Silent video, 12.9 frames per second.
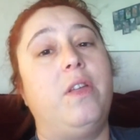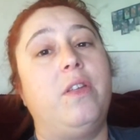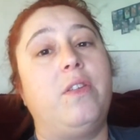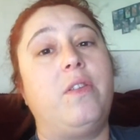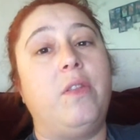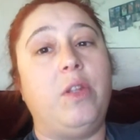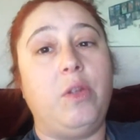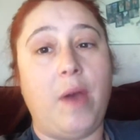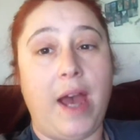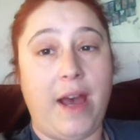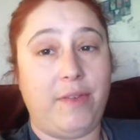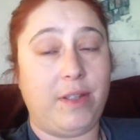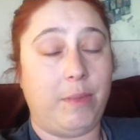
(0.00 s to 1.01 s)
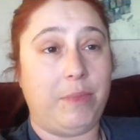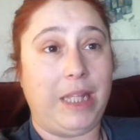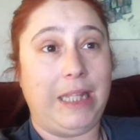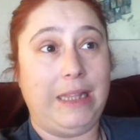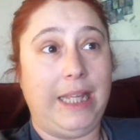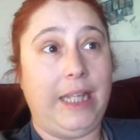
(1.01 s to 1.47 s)
so that you have
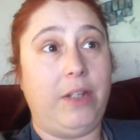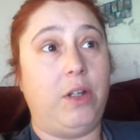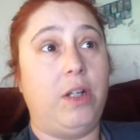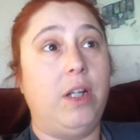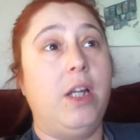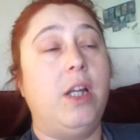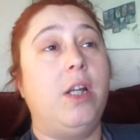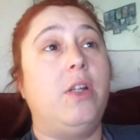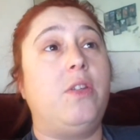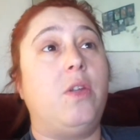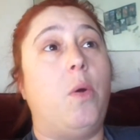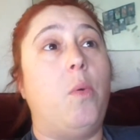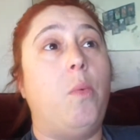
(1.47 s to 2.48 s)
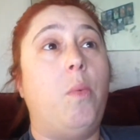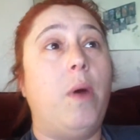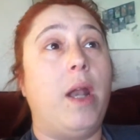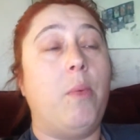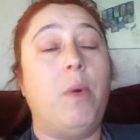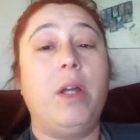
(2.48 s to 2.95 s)
something later. So,
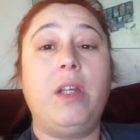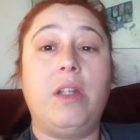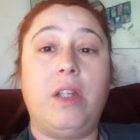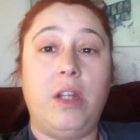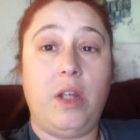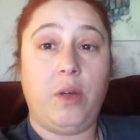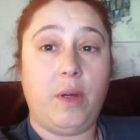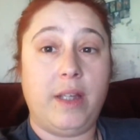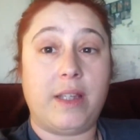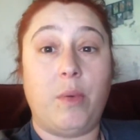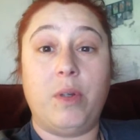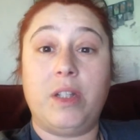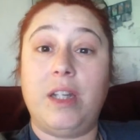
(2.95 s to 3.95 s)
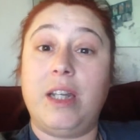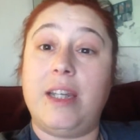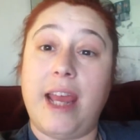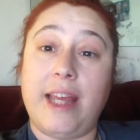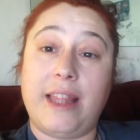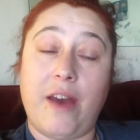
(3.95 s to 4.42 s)
what I want you to do is, I want you to
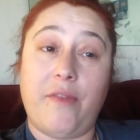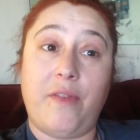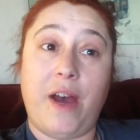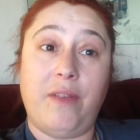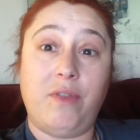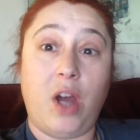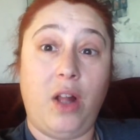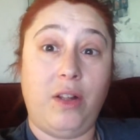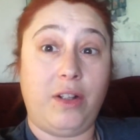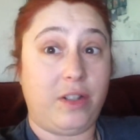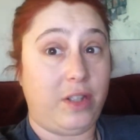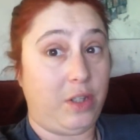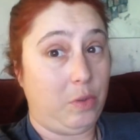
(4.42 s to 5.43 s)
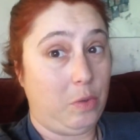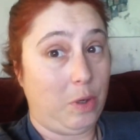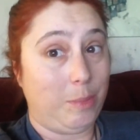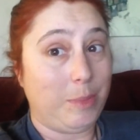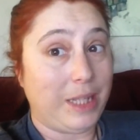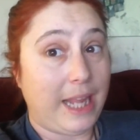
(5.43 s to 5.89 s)
take that $5 that you
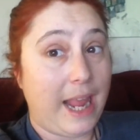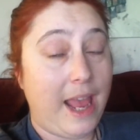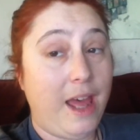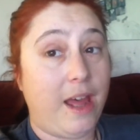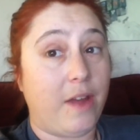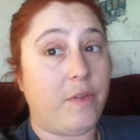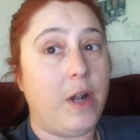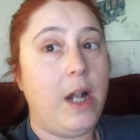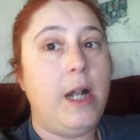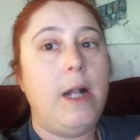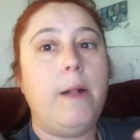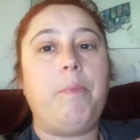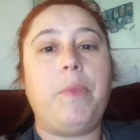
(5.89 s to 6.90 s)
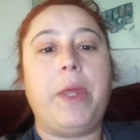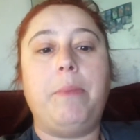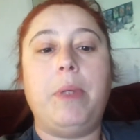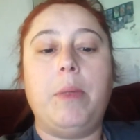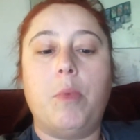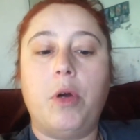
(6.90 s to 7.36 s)
normally have
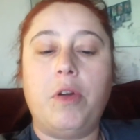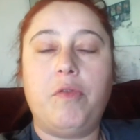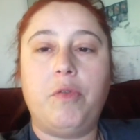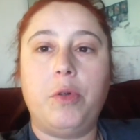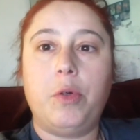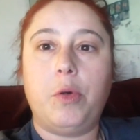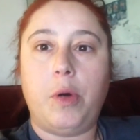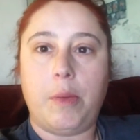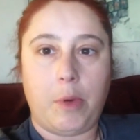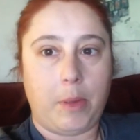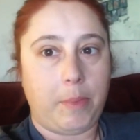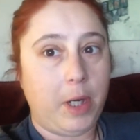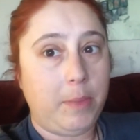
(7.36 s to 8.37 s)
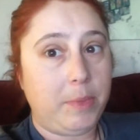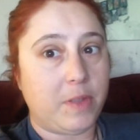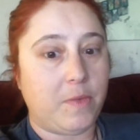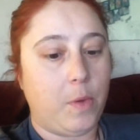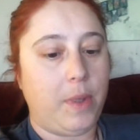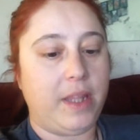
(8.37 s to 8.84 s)
and be more frugal and more
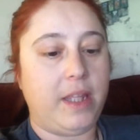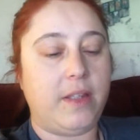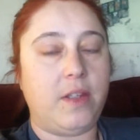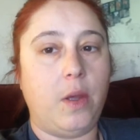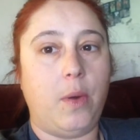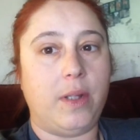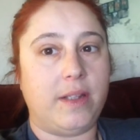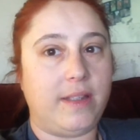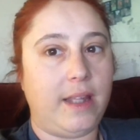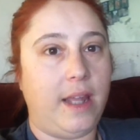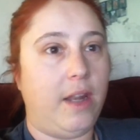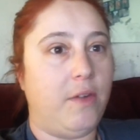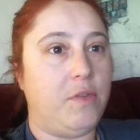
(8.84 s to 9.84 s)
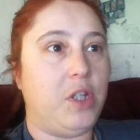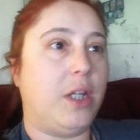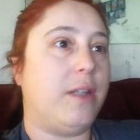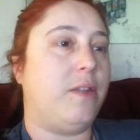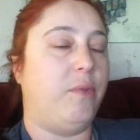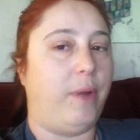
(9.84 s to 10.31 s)
purposeful with it. So, instead of
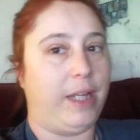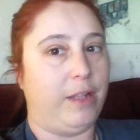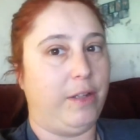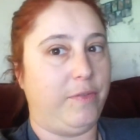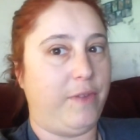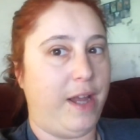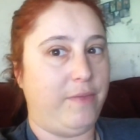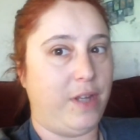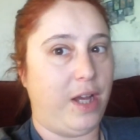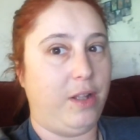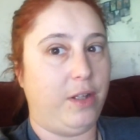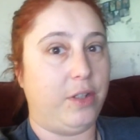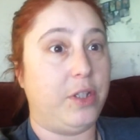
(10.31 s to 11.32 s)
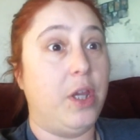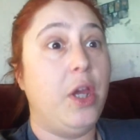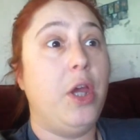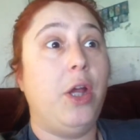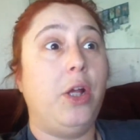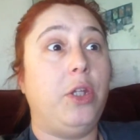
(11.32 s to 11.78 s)
just the regular $5,
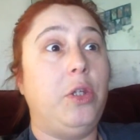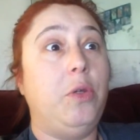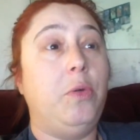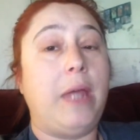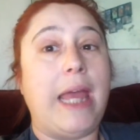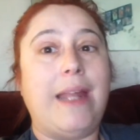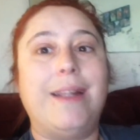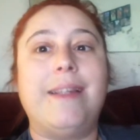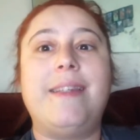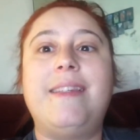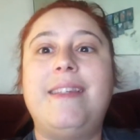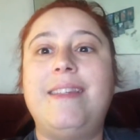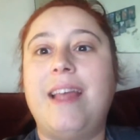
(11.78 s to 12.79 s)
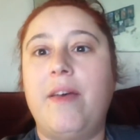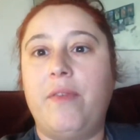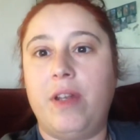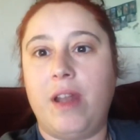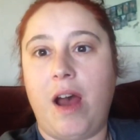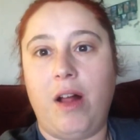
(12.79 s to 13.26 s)
you get
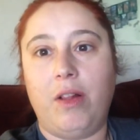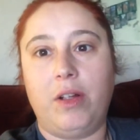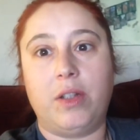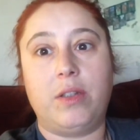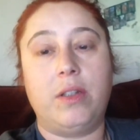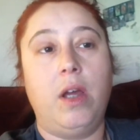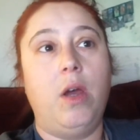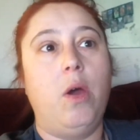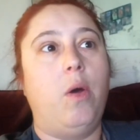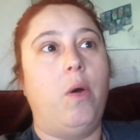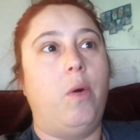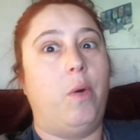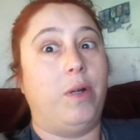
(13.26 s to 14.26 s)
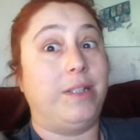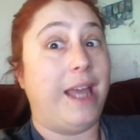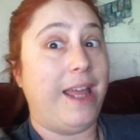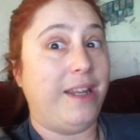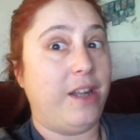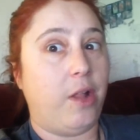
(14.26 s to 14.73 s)
$7 or
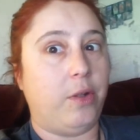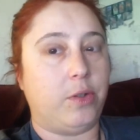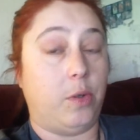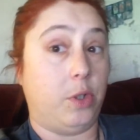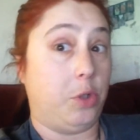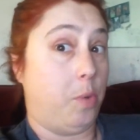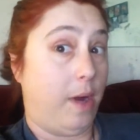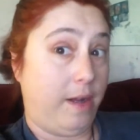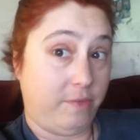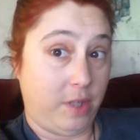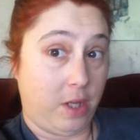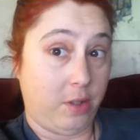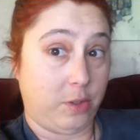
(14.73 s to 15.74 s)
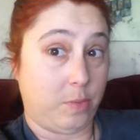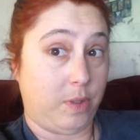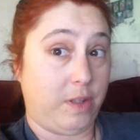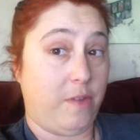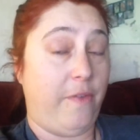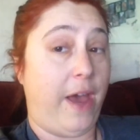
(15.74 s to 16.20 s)
$10 or $12
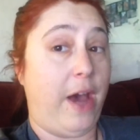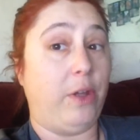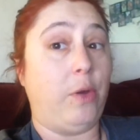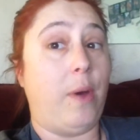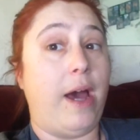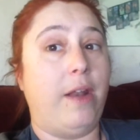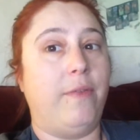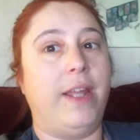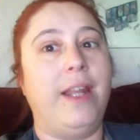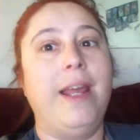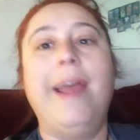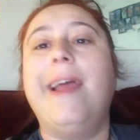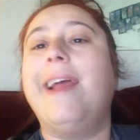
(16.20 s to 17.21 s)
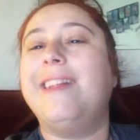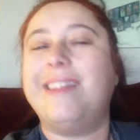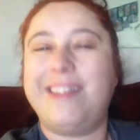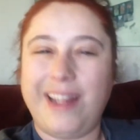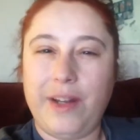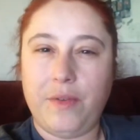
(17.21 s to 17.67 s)
worth of value out of it
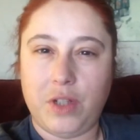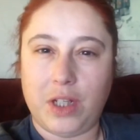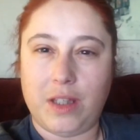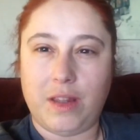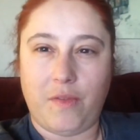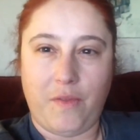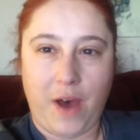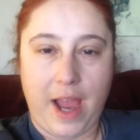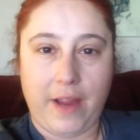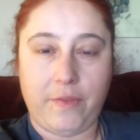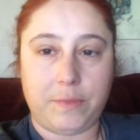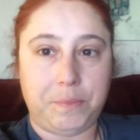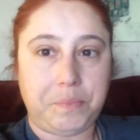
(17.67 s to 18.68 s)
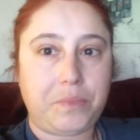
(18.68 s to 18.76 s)
instead of just the 5